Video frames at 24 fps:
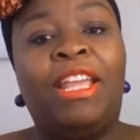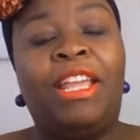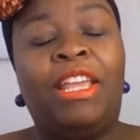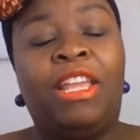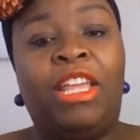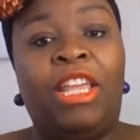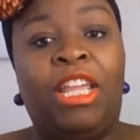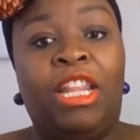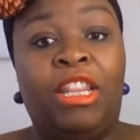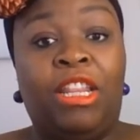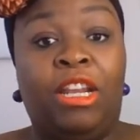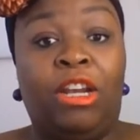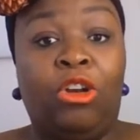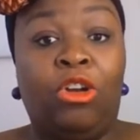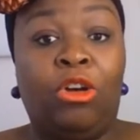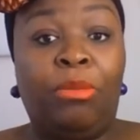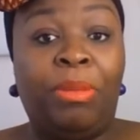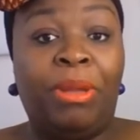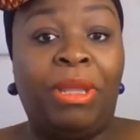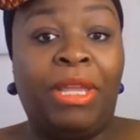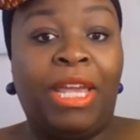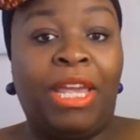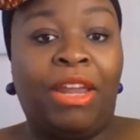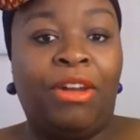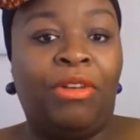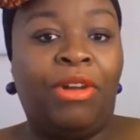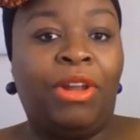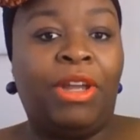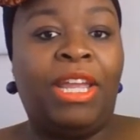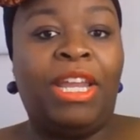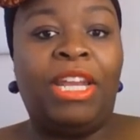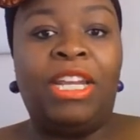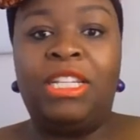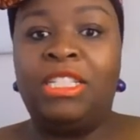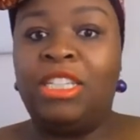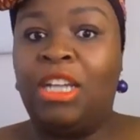in the lobby area,
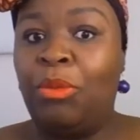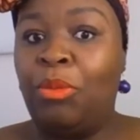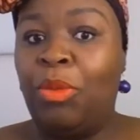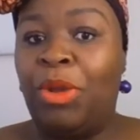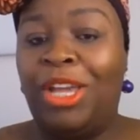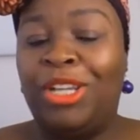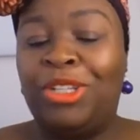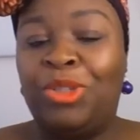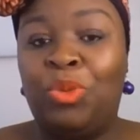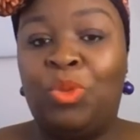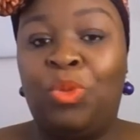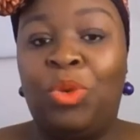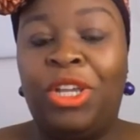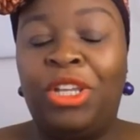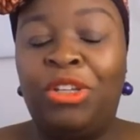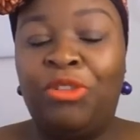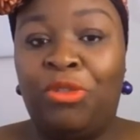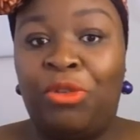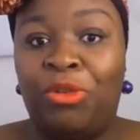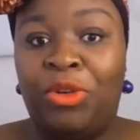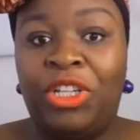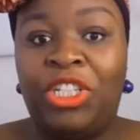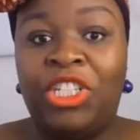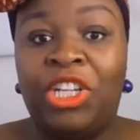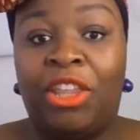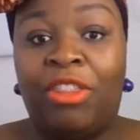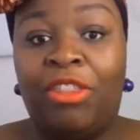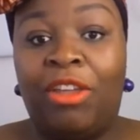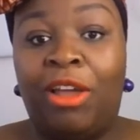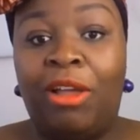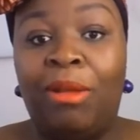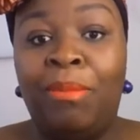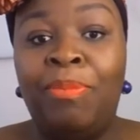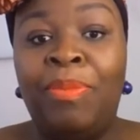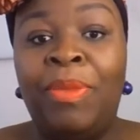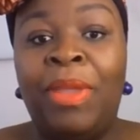anytime we had to wait for each other,